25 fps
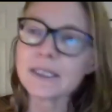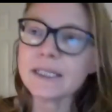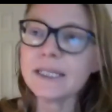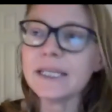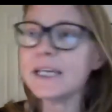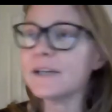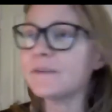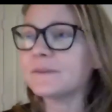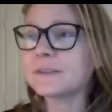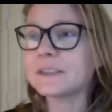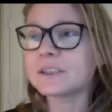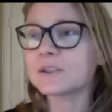
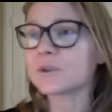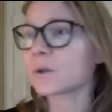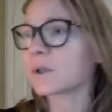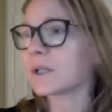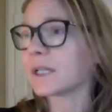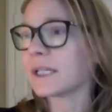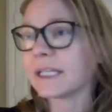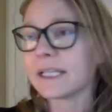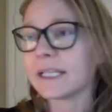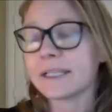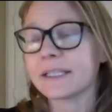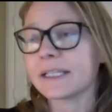ifs or
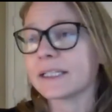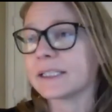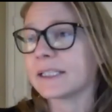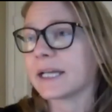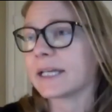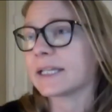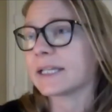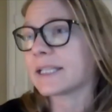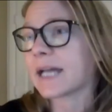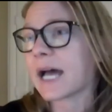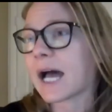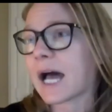anything
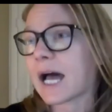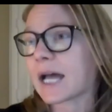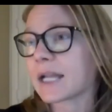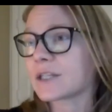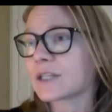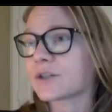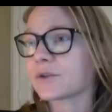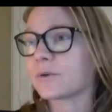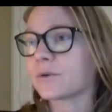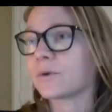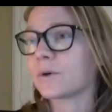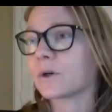like
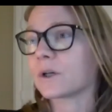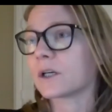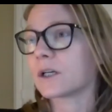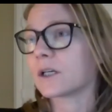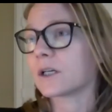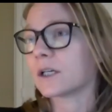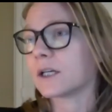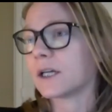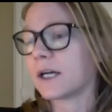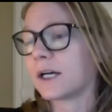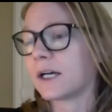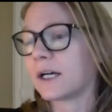that,
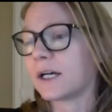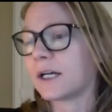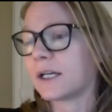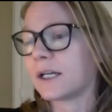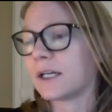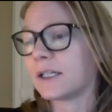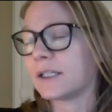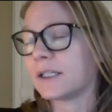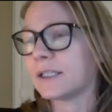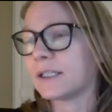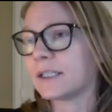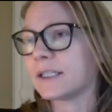or
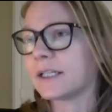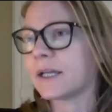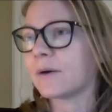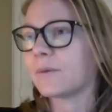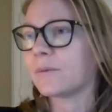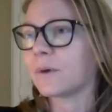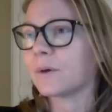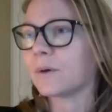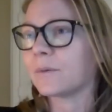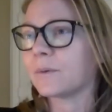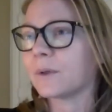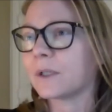yeah,
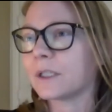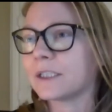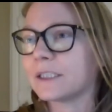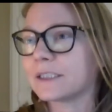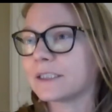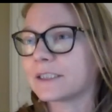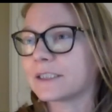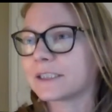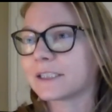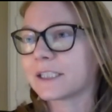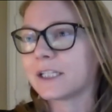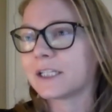what
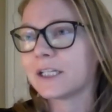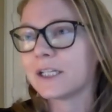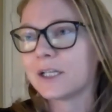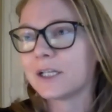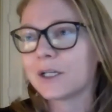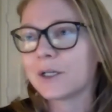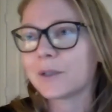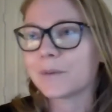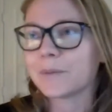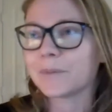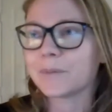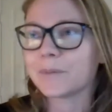is
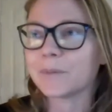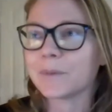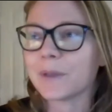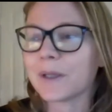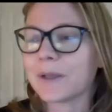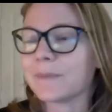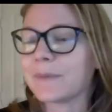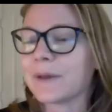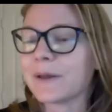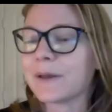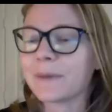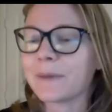
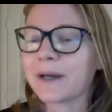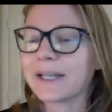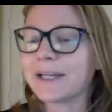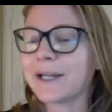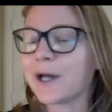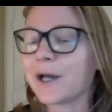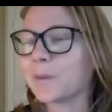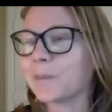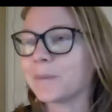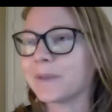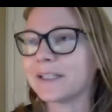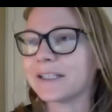it might
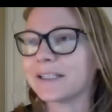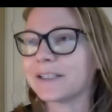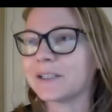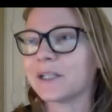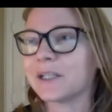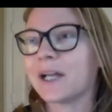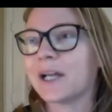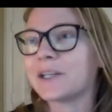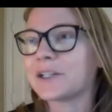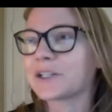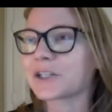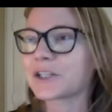help me
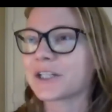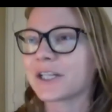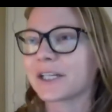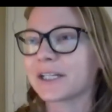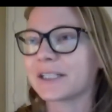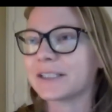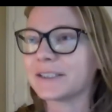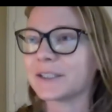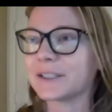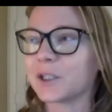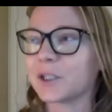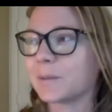to understand
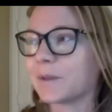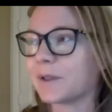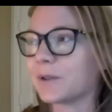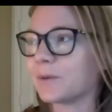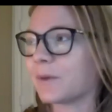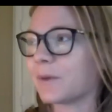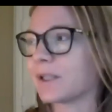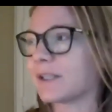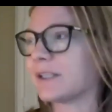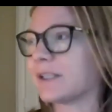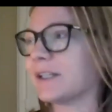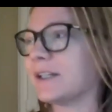a little bit
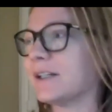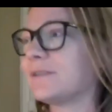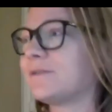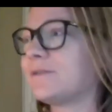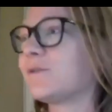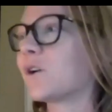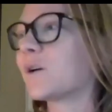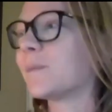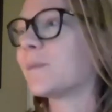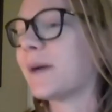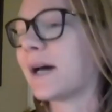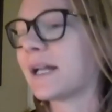what the
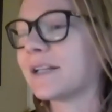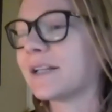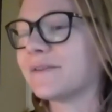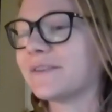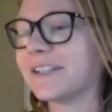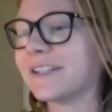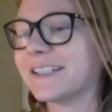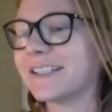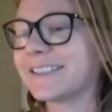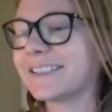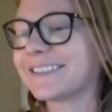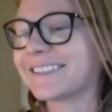format of
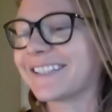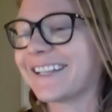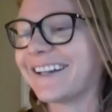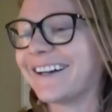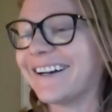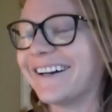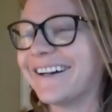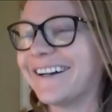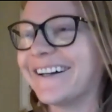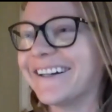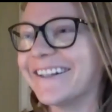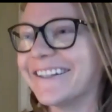this
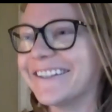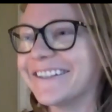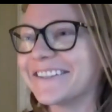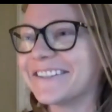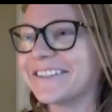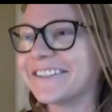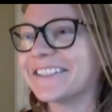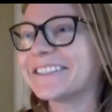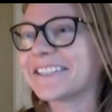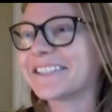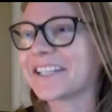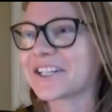
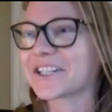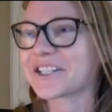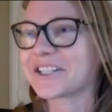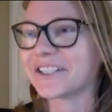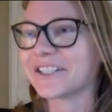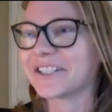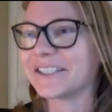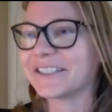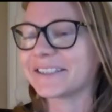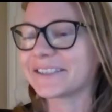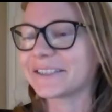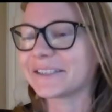this session
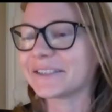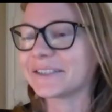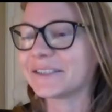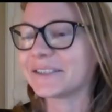is.